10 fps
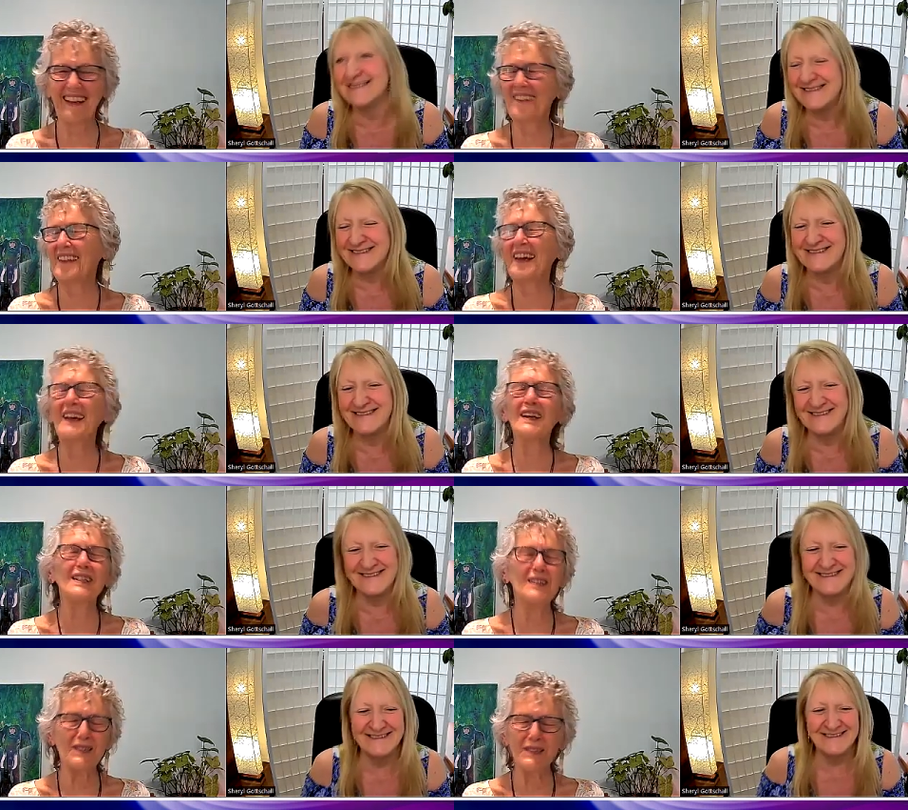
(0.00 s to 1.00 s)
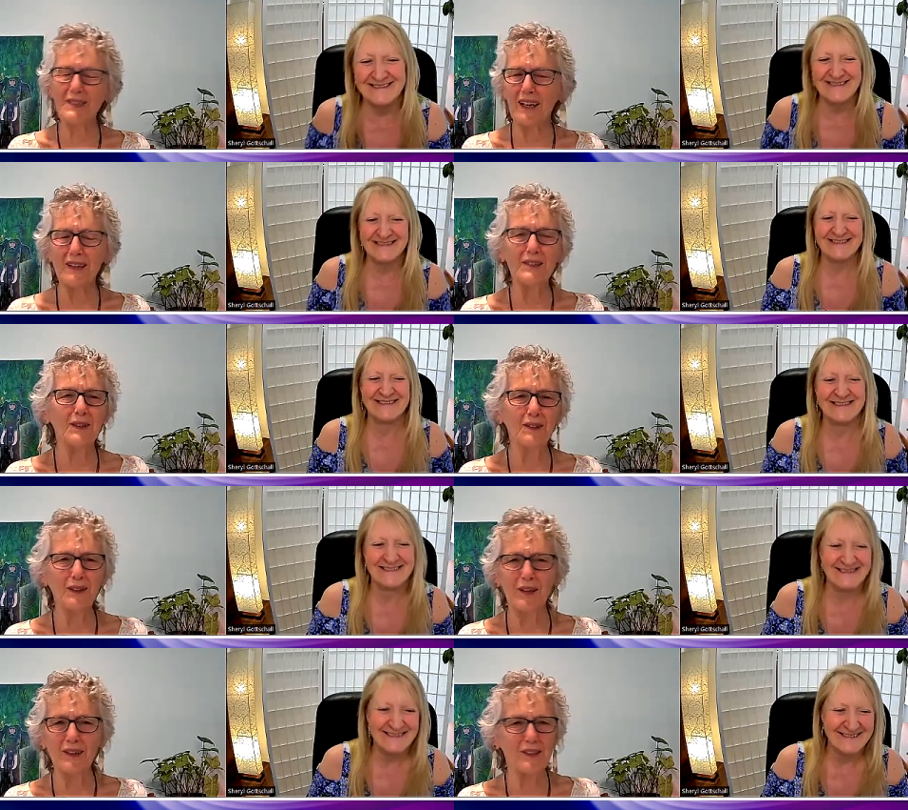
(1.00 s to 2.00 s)
Speaker 1: they do. They do
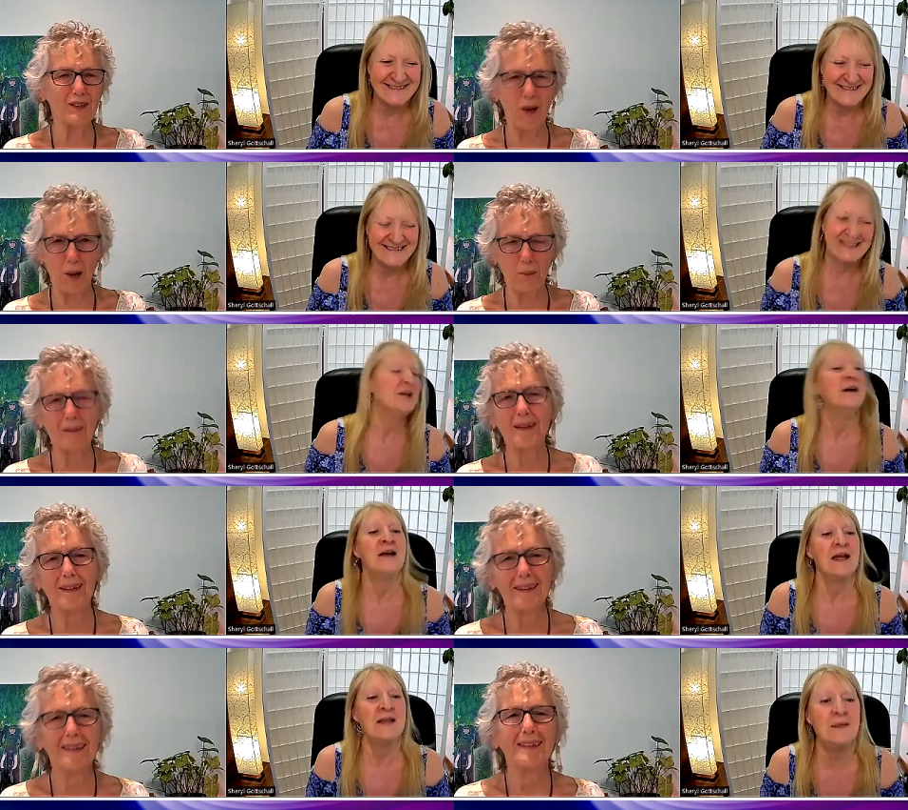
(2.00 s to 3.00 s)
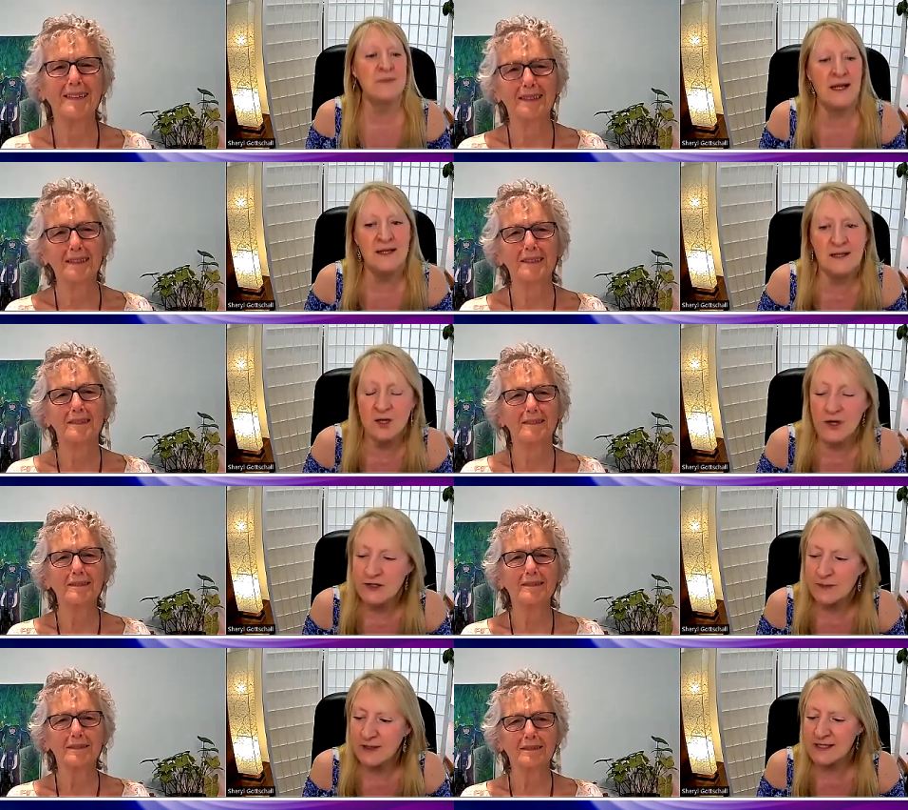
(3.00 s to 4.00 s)
not stop. They keep telling their
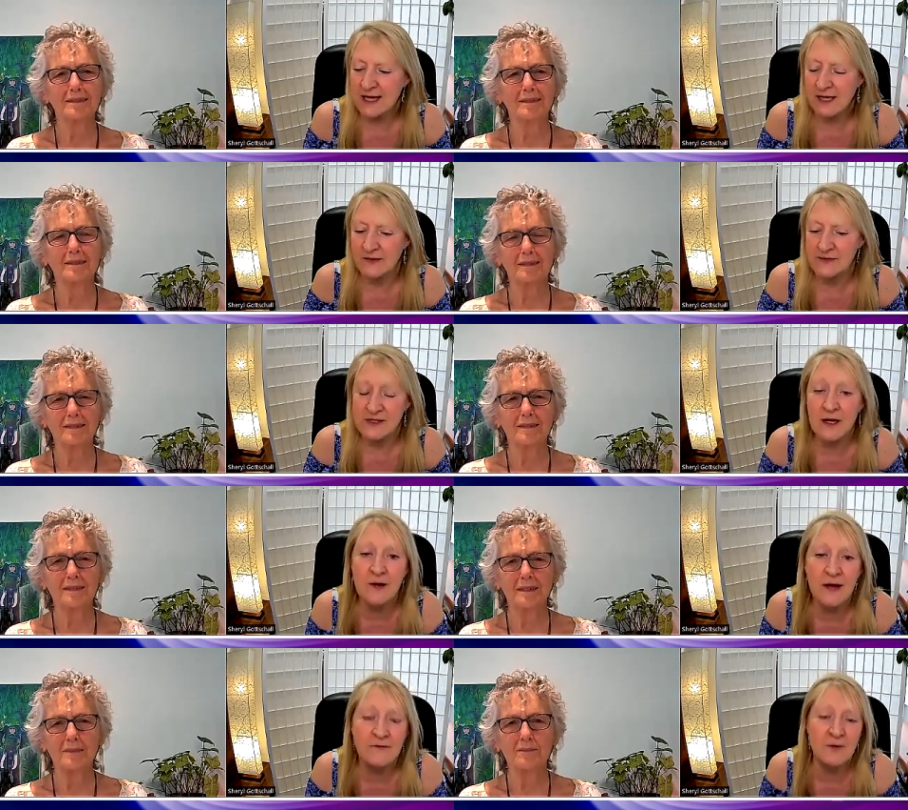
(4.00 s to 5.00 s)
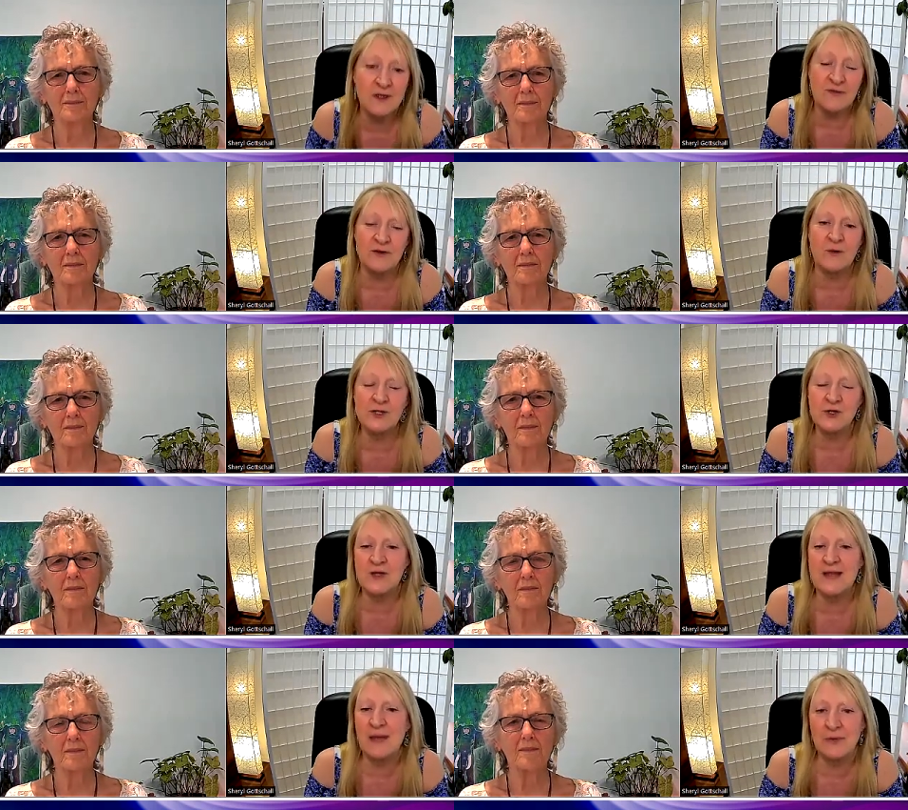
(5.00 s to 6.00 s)
cosmic tales. So, everyone, if you
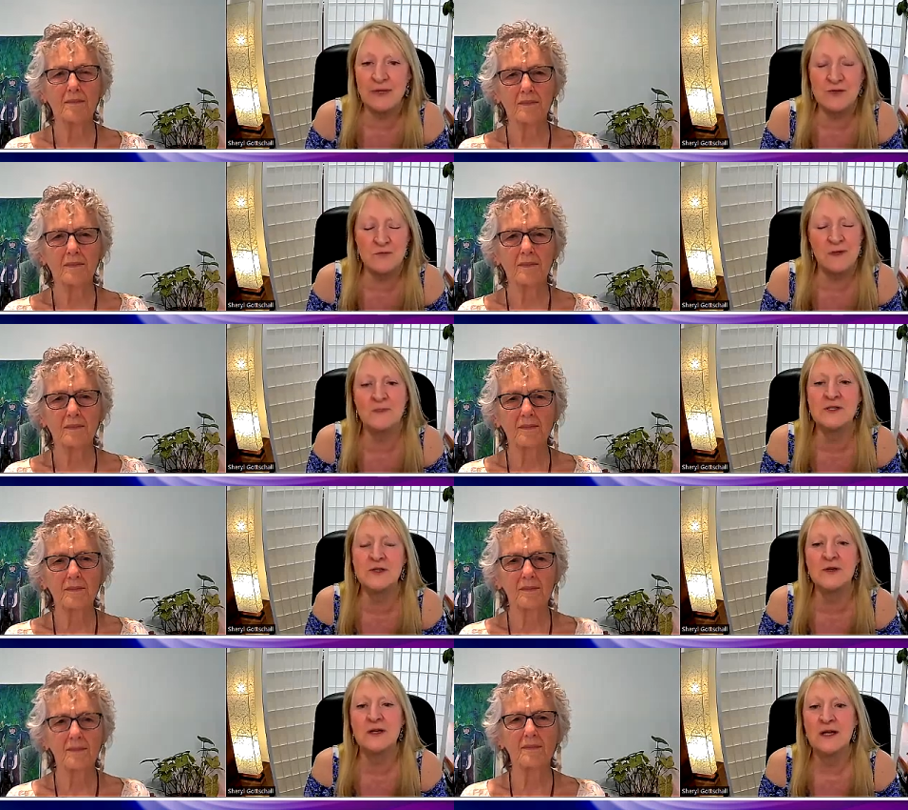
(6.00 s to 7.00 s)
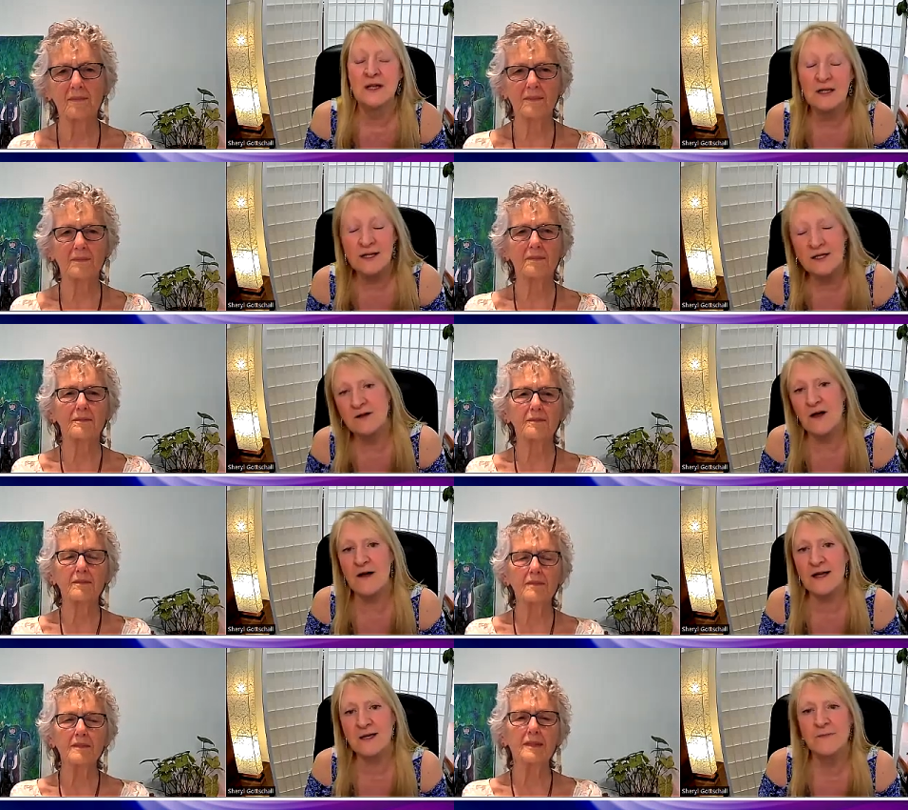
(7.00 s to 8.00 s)
enjoyed that, please remember to click
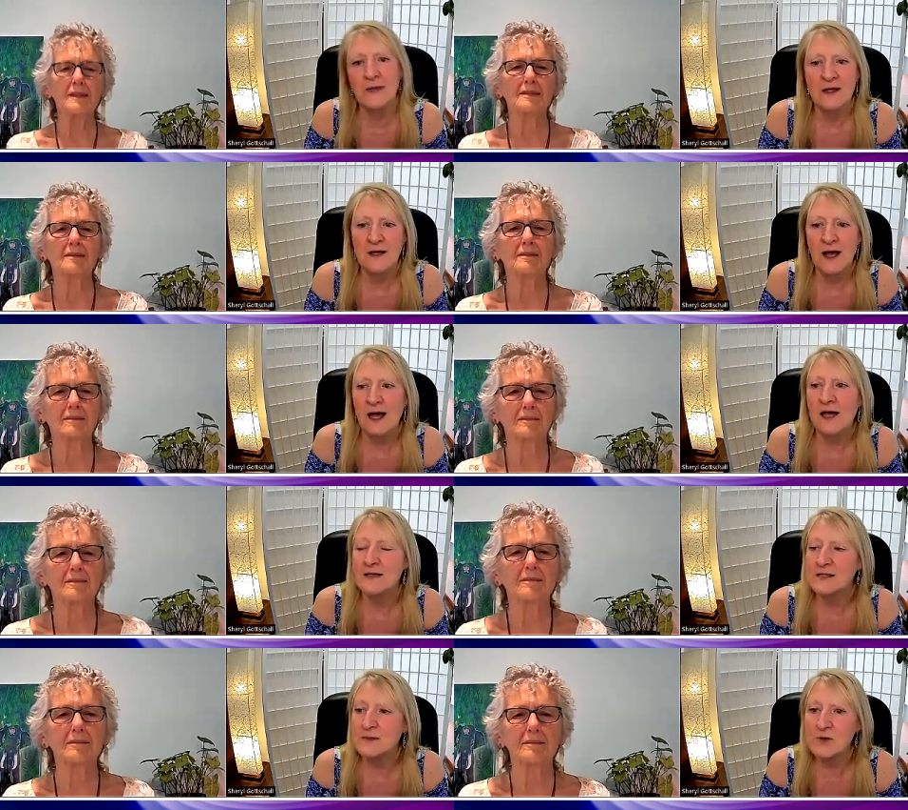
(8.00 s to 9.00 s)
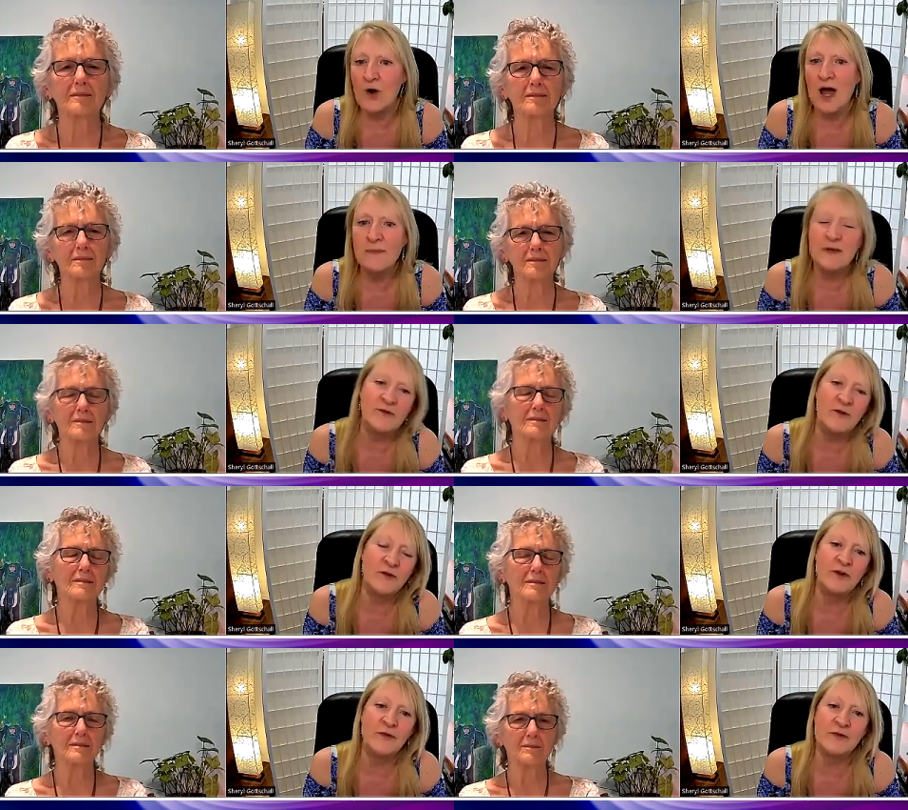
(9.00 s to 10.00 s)
like, uh, subscribe, and if you
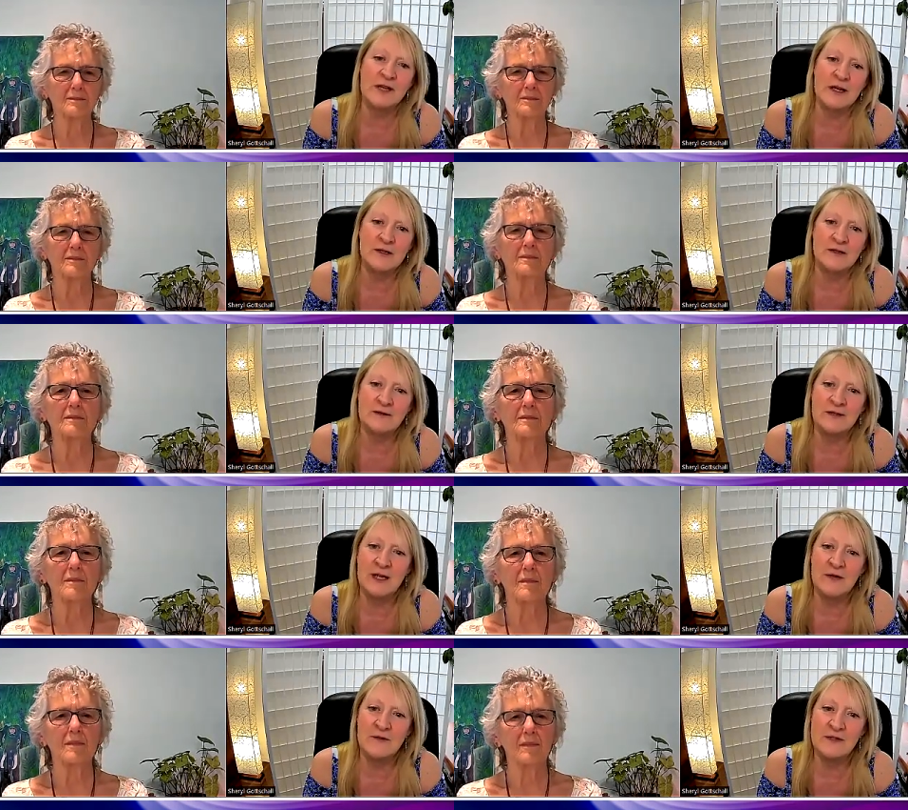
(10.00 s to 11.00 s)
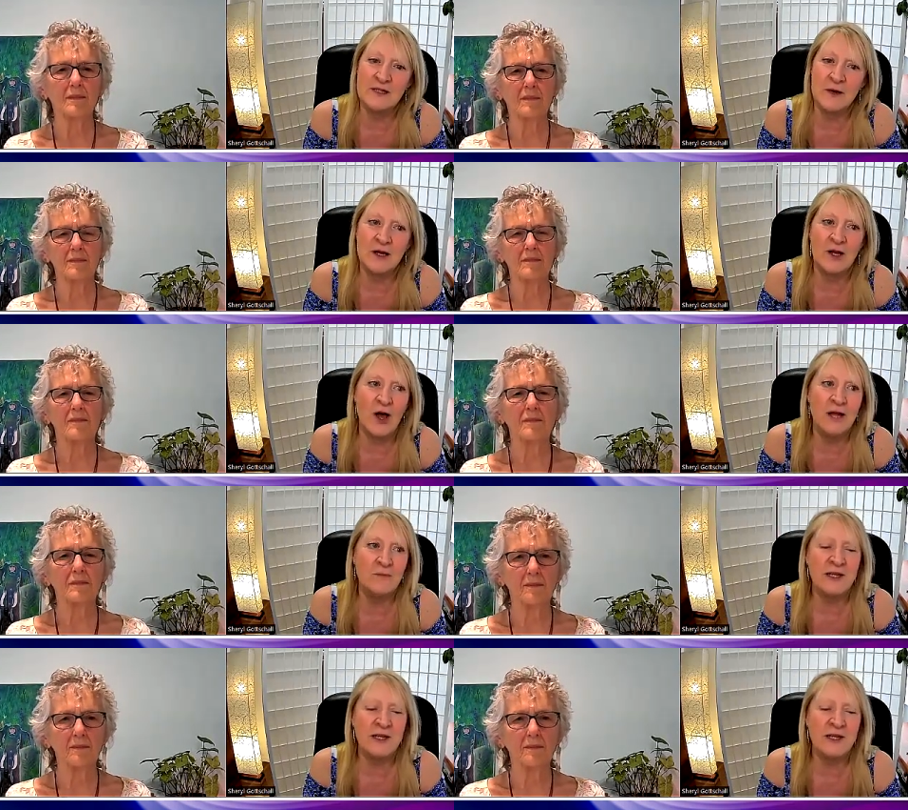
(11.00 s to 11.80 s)
feel so, you know, so inclined,